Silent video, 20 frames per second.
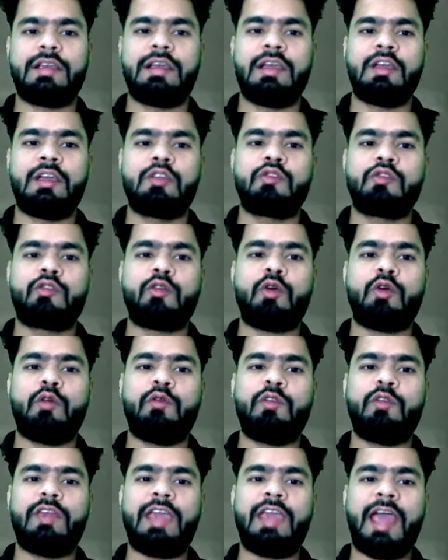So
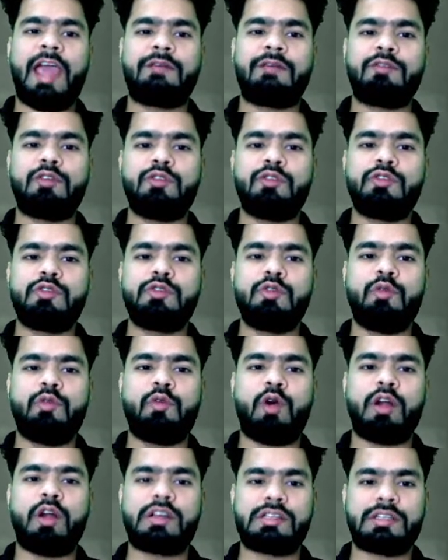we have to do
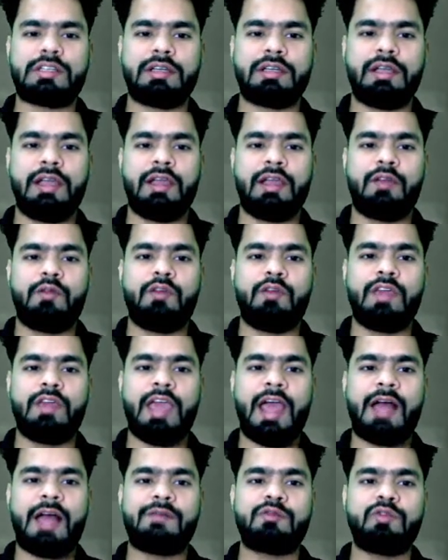what? We
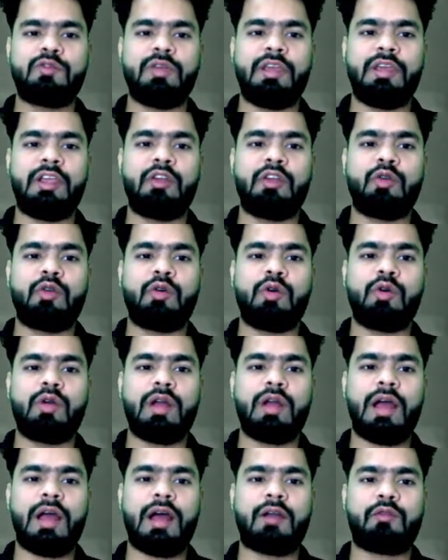have to
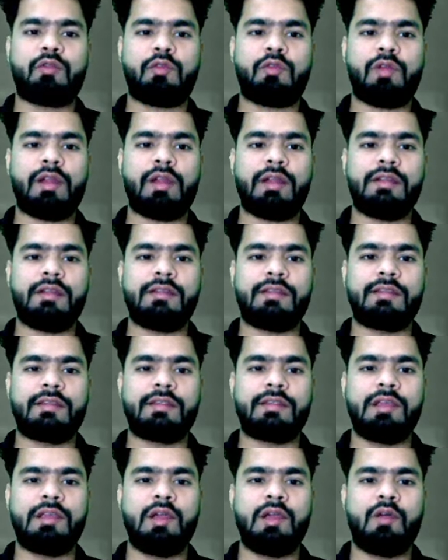ignore her friends.
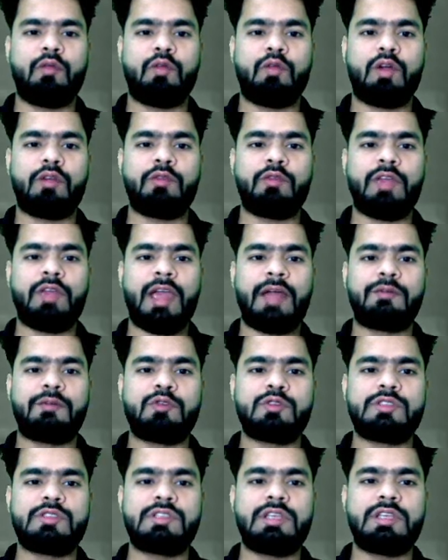What we have
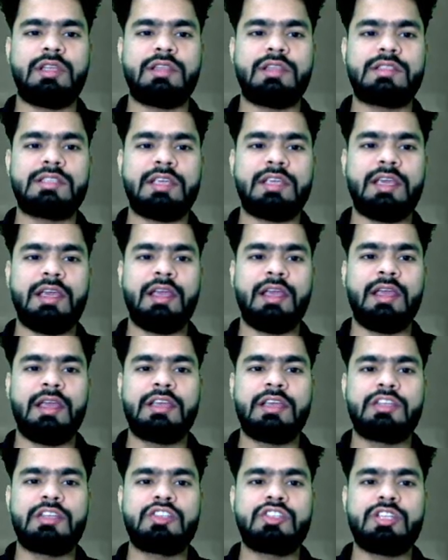to see?
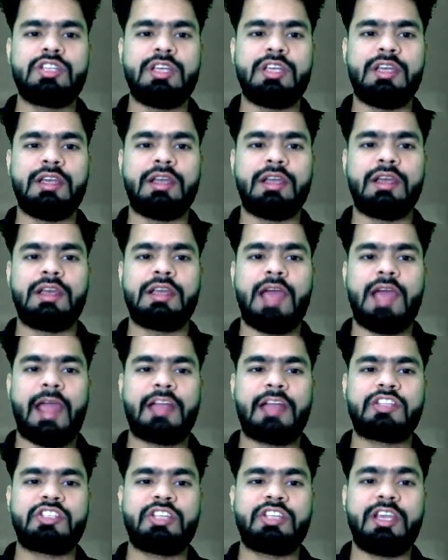She,
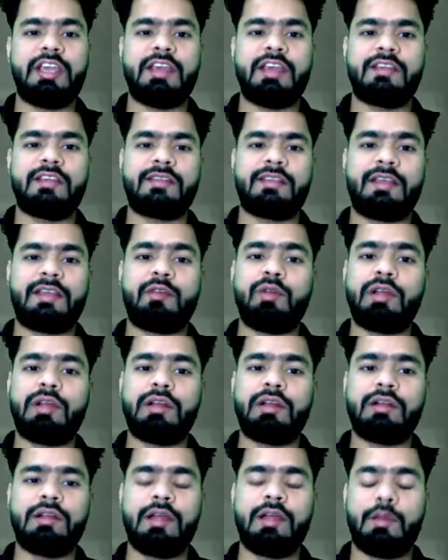and she is
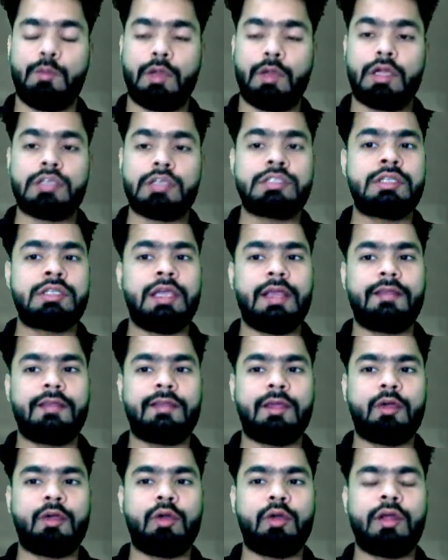singular. Because she is
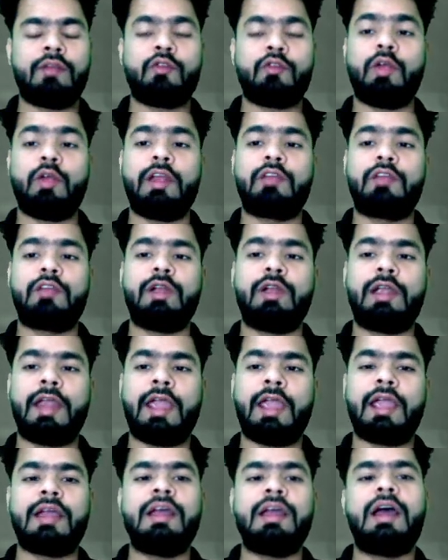singular, so it will
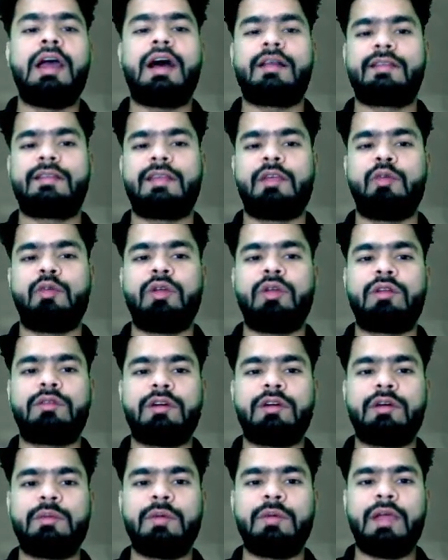take a singular
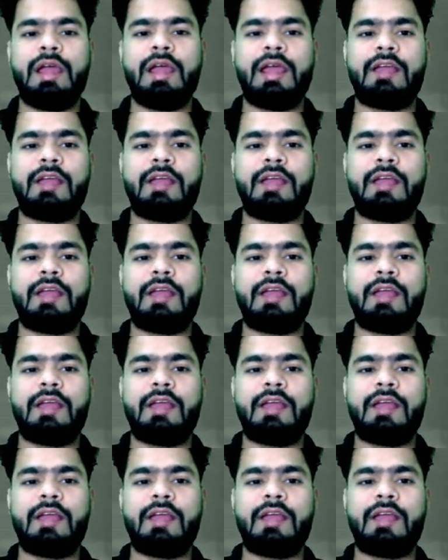verb.